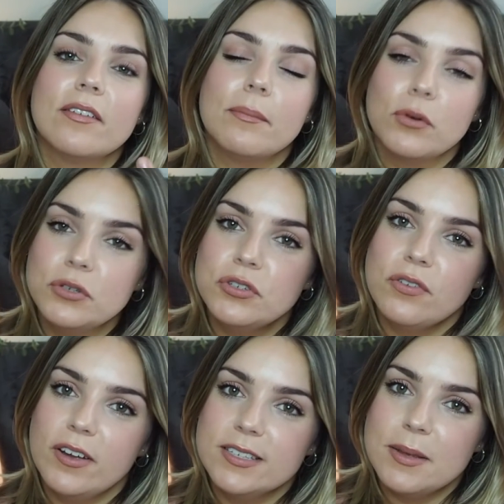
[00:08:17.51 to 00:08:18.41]

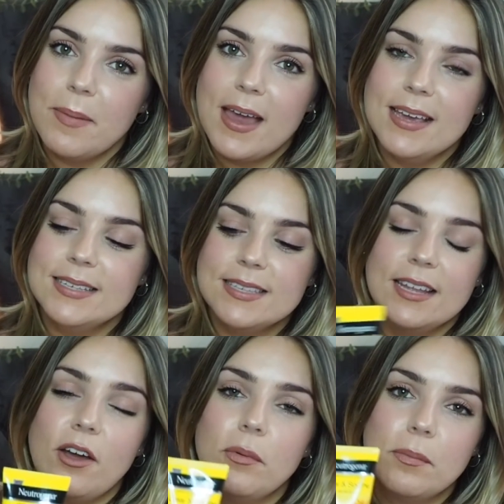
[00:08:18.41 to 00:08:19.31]
moisturiser base,
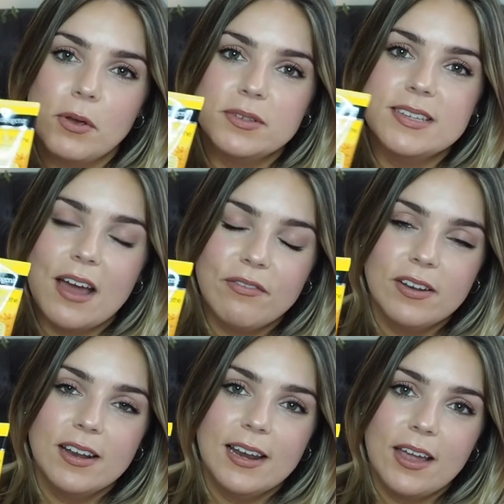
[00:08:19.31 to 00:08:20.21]
then I would most
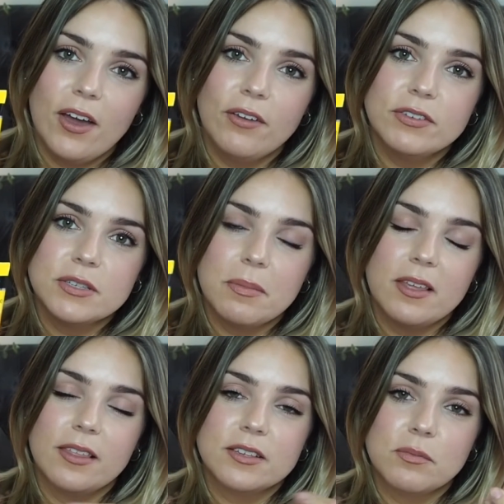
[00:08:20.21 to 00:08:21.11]
definitely go for
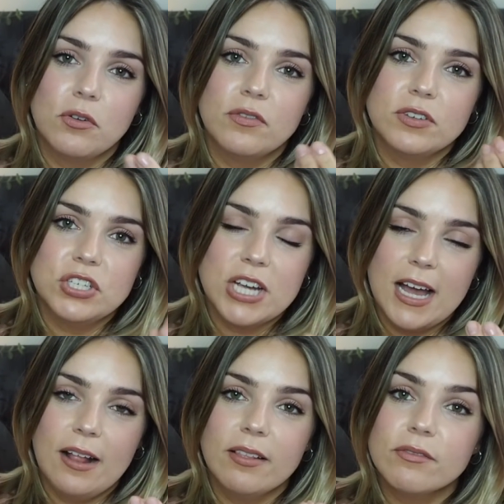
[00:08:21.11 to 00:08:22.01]
something that's more of a
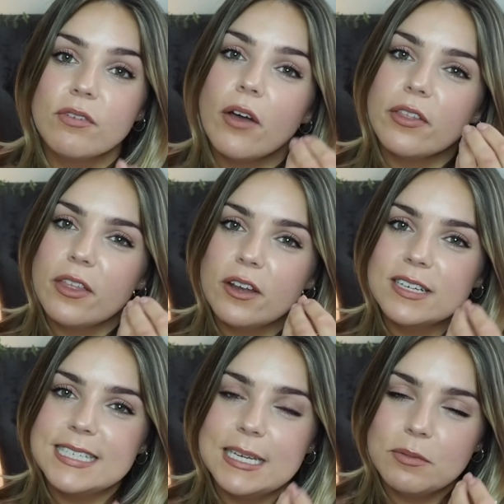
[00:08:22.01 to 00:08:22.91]
gel rather than a
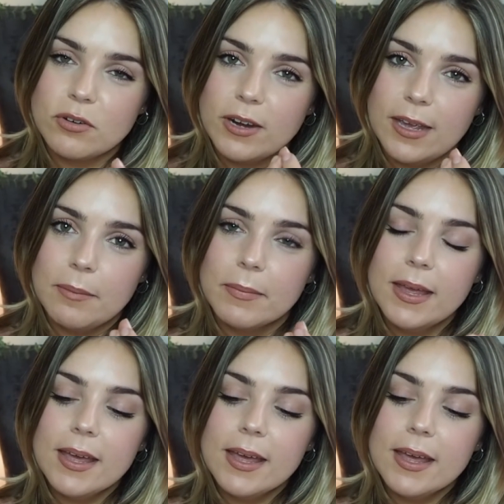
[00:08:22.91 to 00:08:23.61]
deep cream.